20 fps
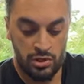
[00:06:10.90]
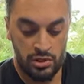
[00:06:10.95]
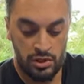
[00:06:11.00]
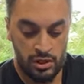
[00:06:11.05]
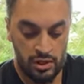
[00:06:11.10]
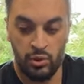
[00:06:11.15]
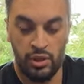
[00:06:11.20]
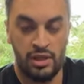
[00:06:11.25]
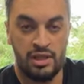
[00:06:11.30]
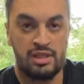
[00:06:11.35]

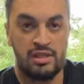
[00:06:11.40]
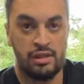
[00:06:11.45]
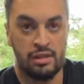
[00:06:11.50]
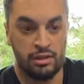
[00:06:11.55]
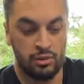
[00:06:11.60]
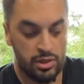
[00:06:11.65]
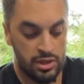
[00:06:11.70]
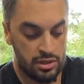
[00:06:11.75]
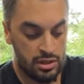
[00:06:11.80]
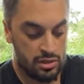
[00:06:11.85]
slick, really
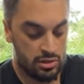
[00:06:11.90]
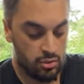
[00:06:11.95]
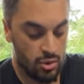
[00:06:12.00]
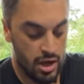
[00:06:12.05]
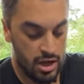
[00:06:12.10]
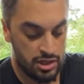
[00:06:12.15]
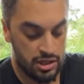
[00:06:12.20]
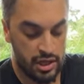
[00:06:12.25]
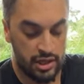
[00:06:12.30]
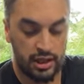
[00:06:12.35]
slick rinseless
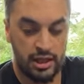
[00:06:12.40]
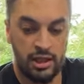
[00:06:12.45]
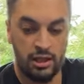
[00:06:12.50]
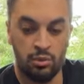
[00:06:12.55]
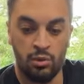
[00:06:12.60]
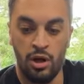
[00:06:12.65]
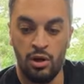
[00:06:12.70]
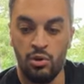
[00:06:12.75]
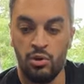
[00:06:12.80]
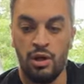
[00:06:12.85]
wash like
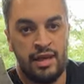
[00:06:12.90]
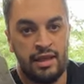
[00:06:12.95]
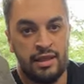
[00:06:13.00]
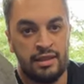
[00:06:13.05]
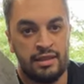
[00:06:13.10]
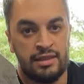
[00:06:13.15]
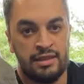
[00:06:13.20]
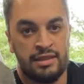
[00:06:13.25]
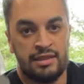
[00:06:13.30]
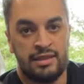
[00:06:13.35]
Hero,
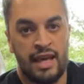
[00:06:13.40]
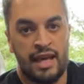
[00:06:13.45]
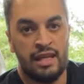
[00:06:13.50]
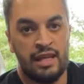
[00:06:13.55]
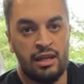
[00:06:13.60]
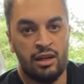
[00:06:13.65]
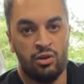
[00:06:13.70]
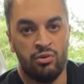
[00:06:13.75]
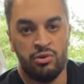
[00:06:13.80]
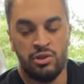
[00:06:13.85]
it
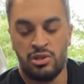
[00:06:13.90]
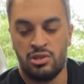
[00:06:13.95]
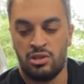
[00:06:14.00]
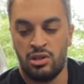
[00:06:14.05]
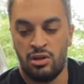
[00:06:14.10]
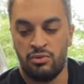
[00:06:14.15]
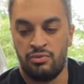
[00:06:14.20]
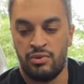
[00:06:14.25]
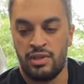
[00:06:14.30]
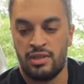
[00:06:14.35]
skated over the
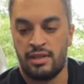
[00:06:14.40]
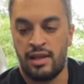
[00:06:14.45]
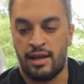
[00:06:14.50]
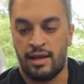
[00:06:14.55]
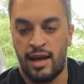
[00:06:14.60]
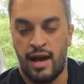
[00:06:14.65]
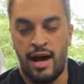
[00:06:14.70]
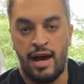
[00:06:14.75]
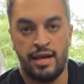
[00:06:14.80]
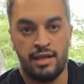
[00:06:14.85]
surface
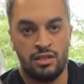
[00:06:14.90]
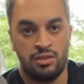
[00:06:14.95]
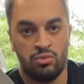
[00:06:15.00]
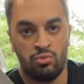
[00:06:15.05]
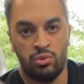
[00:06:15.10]
like ice,